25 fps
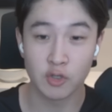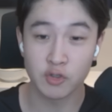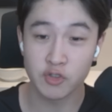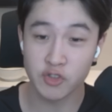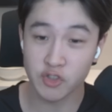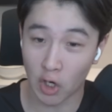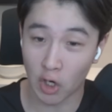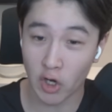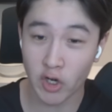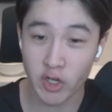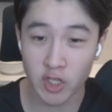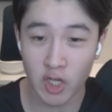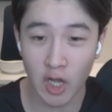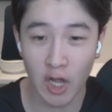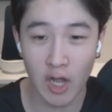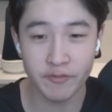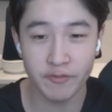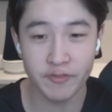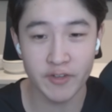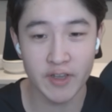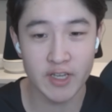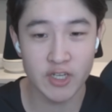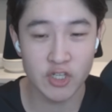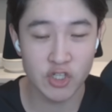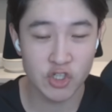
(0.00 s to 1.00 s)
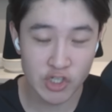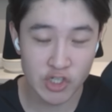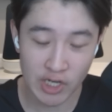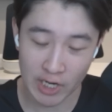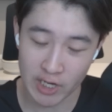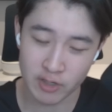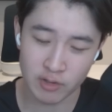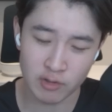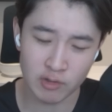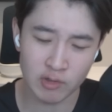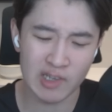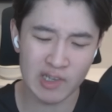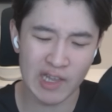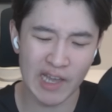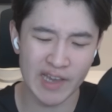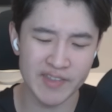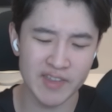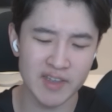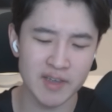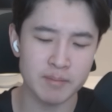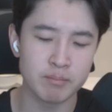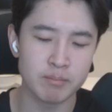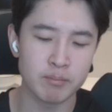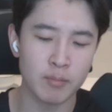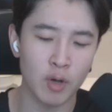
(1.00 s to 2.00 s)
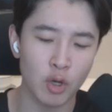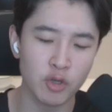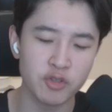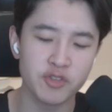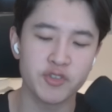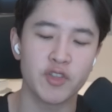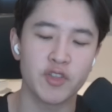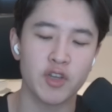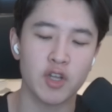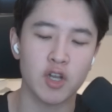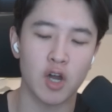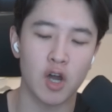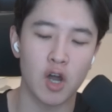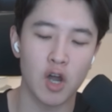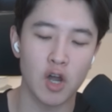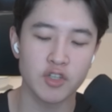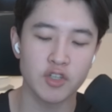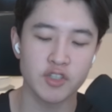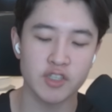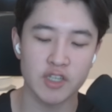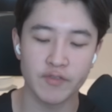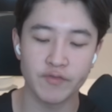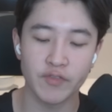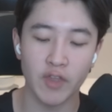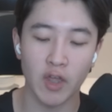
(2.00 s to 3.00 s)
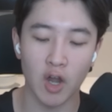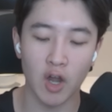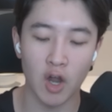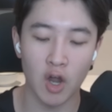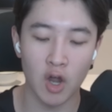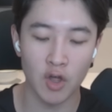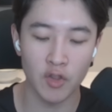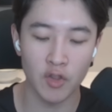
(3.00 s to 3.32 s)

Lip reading: starting off, in general, I think most of the cards, if not all